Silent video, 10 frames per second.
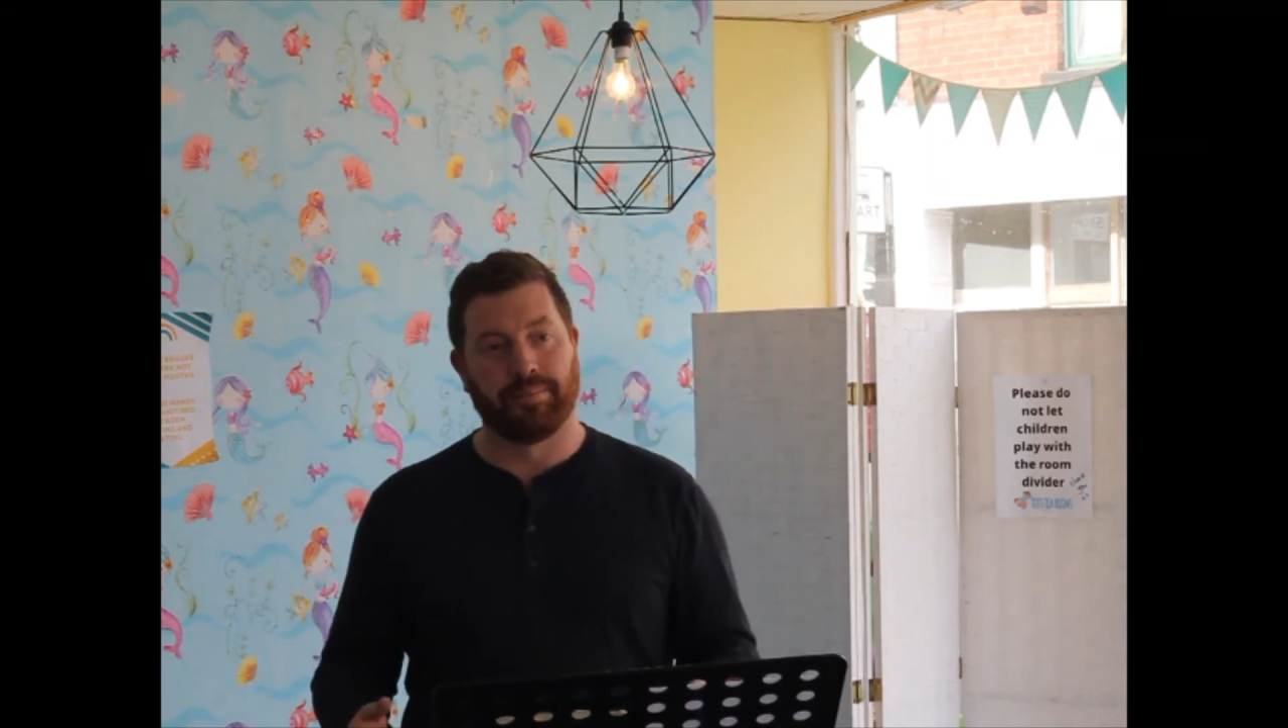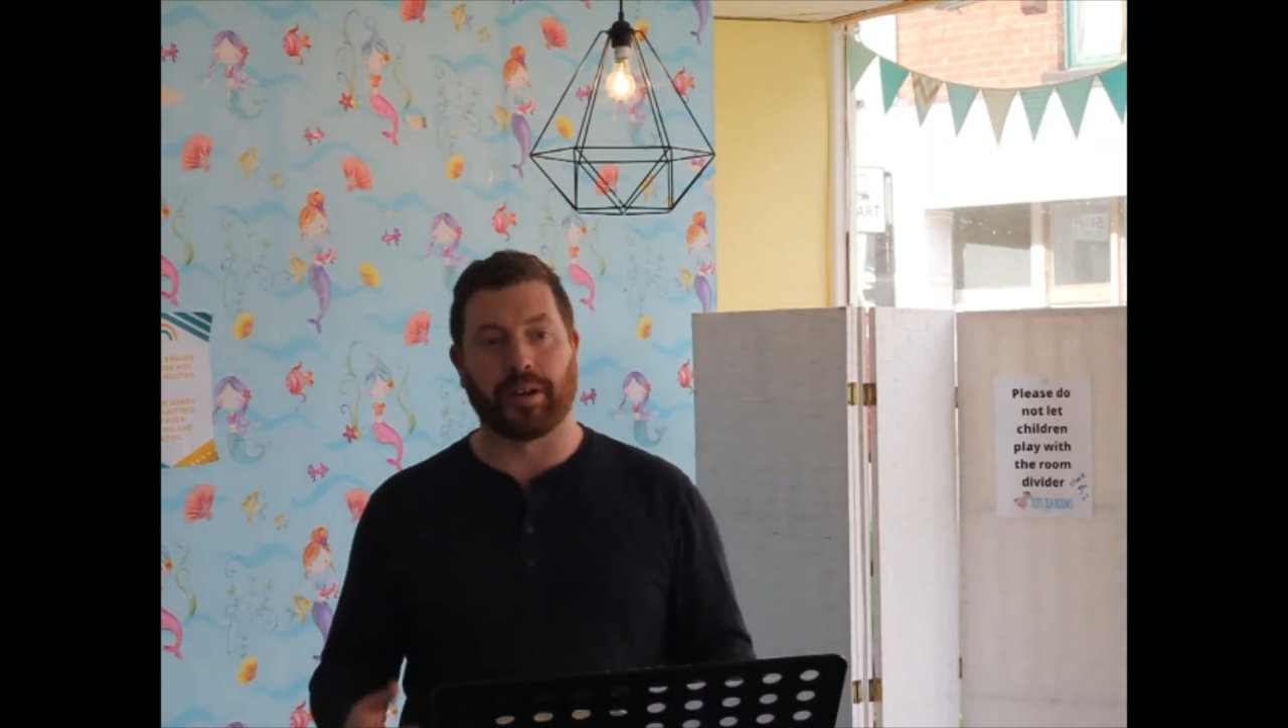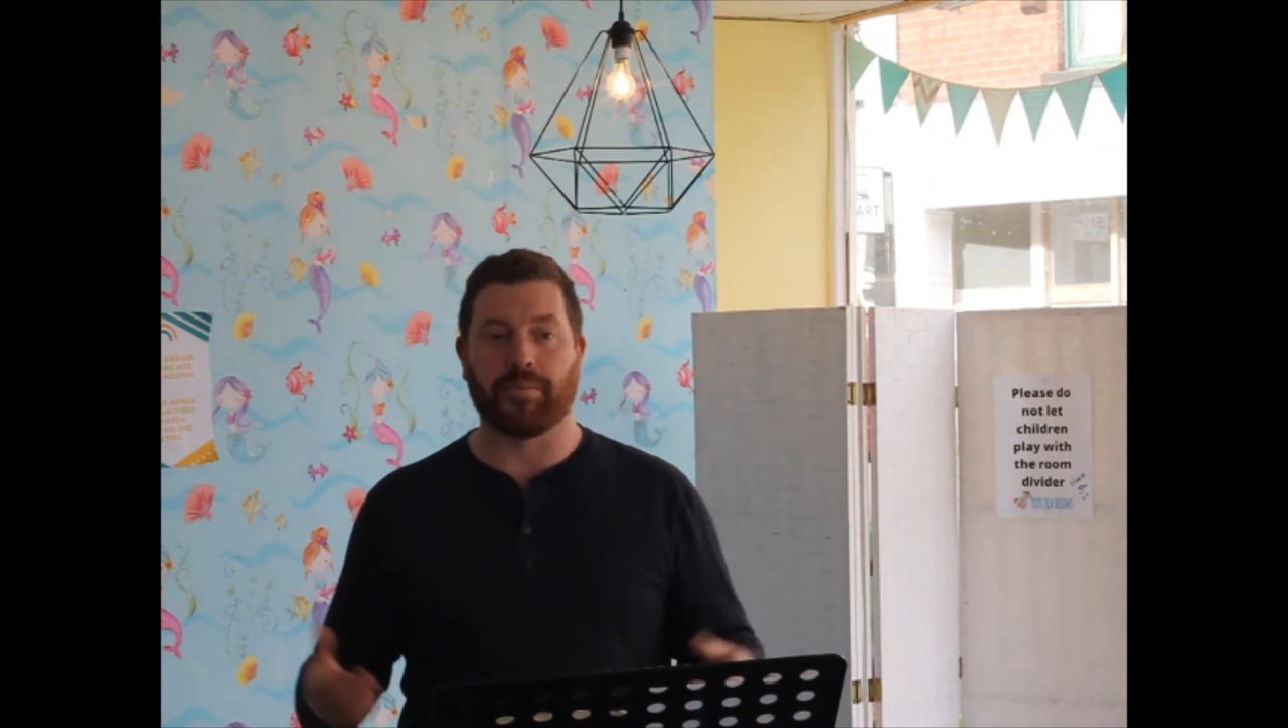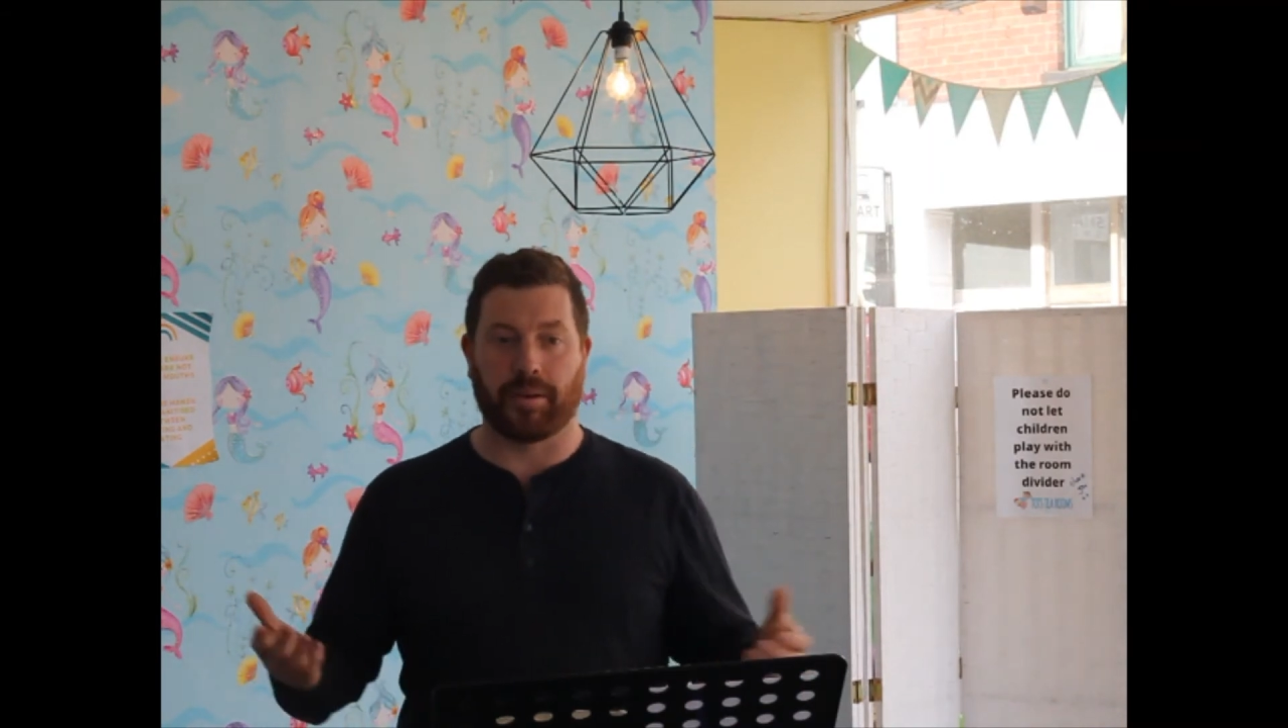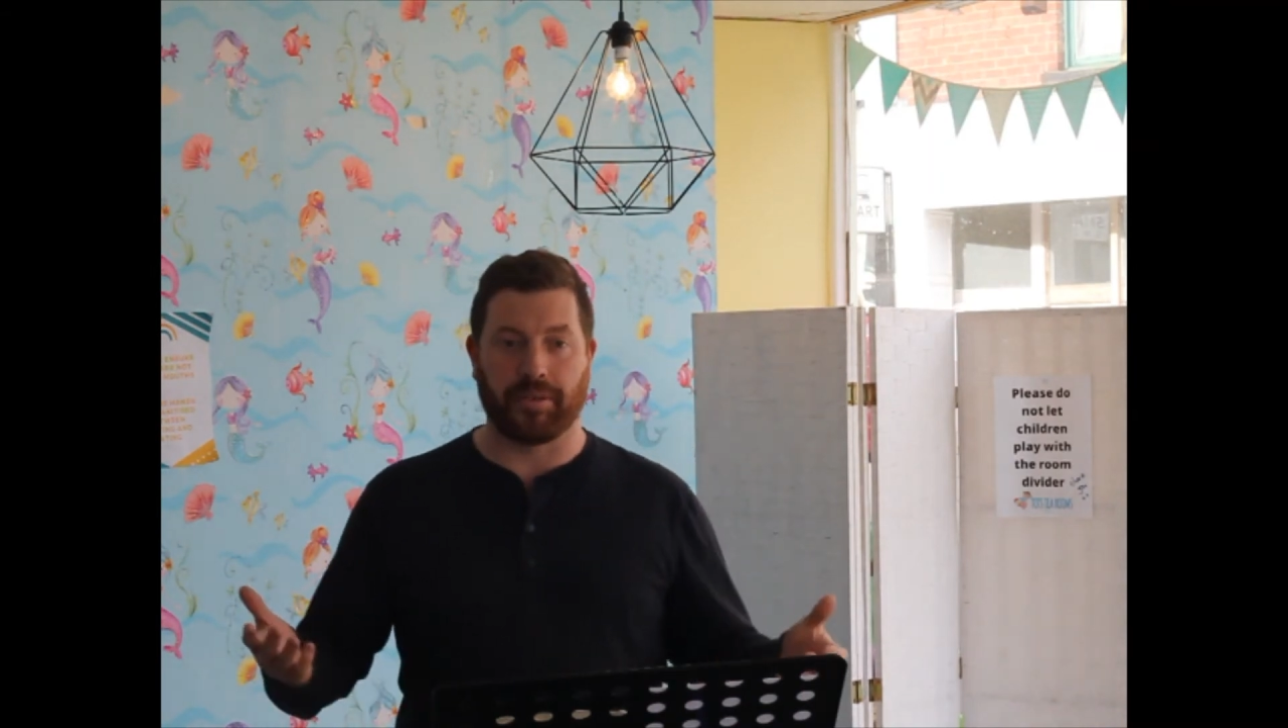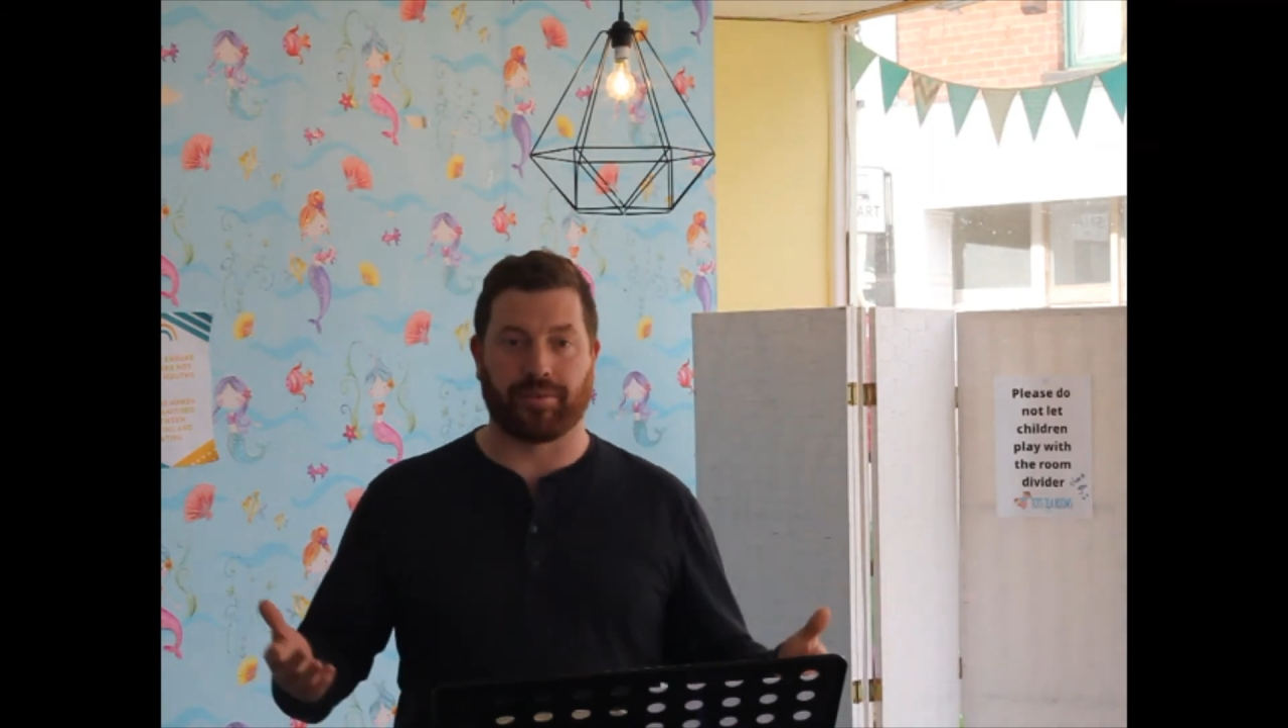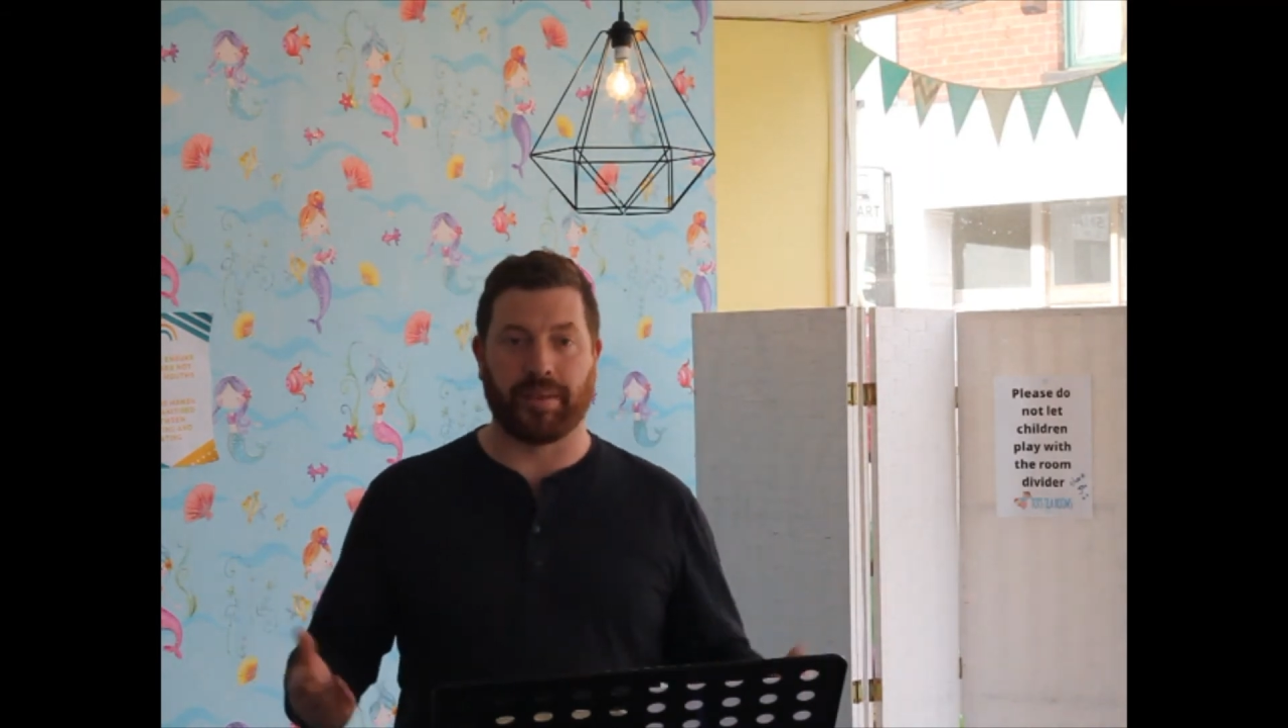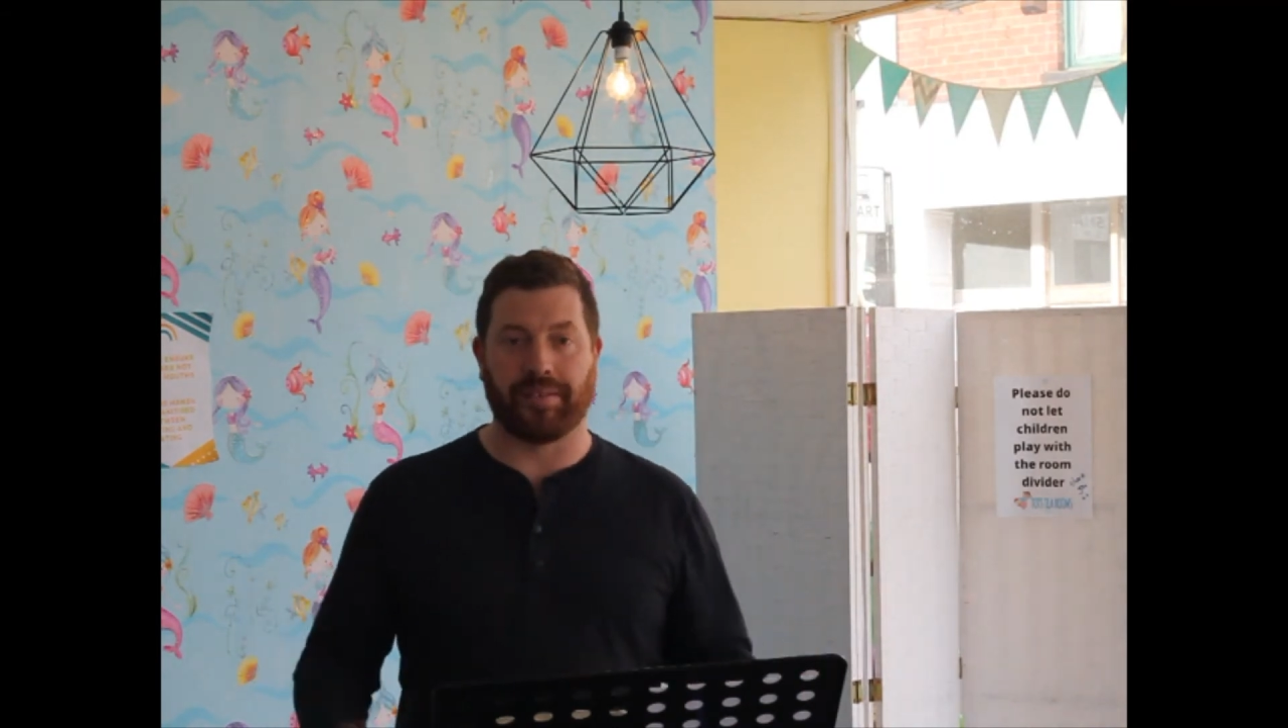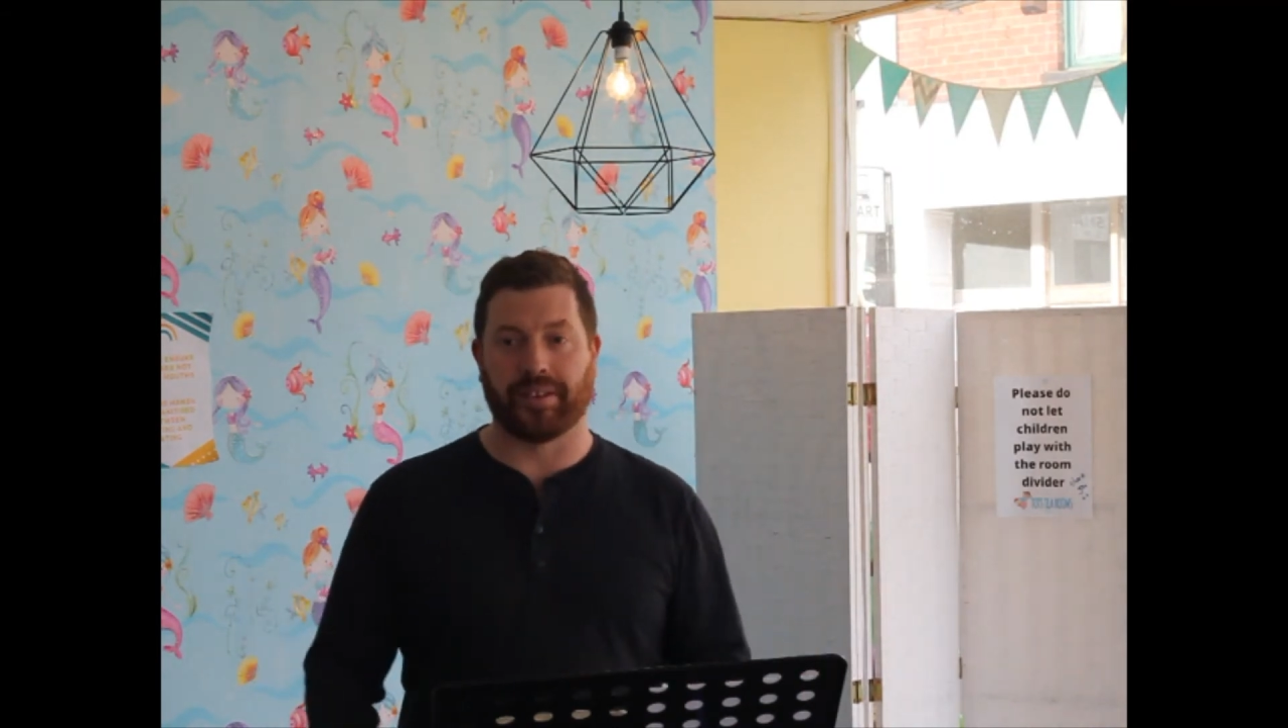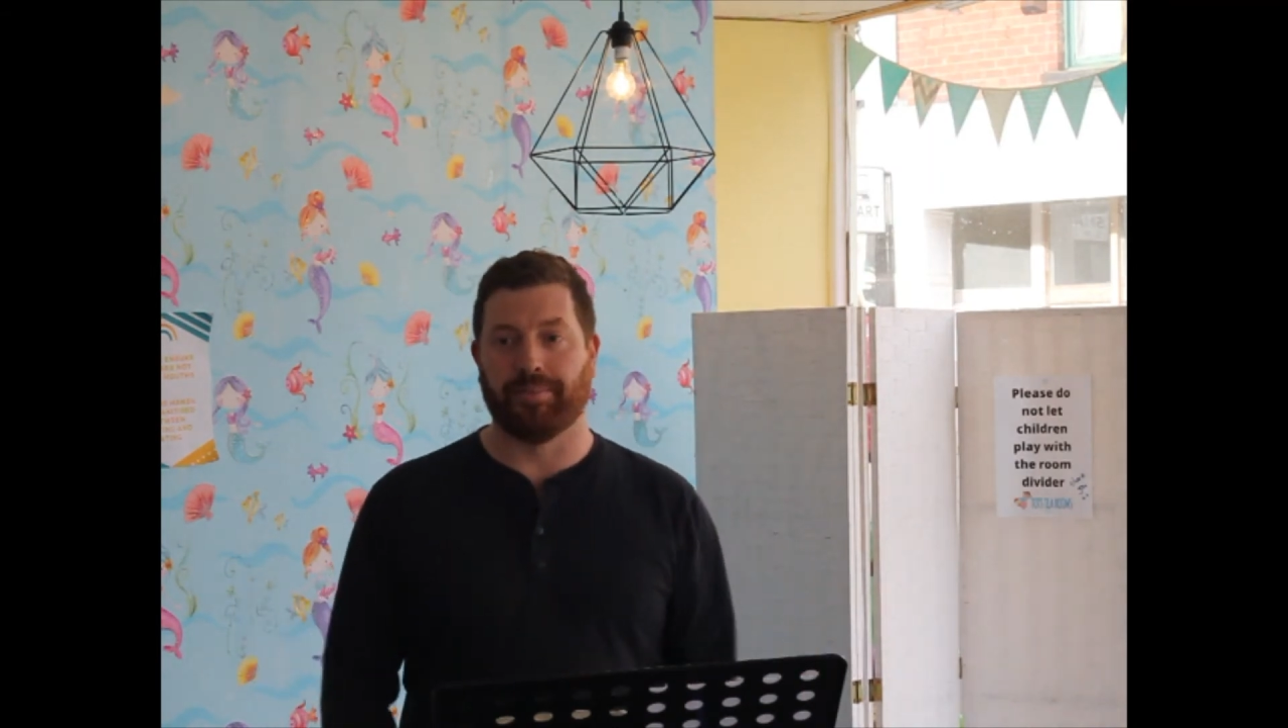but it might be from
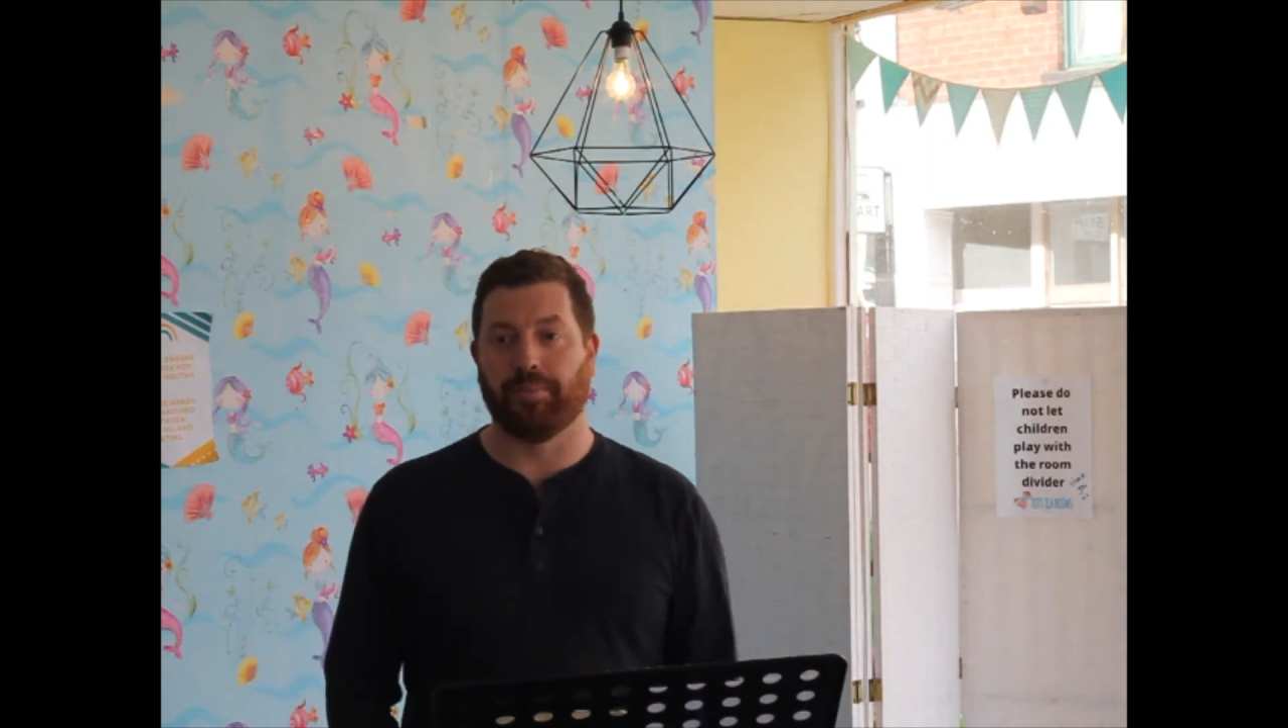heaven,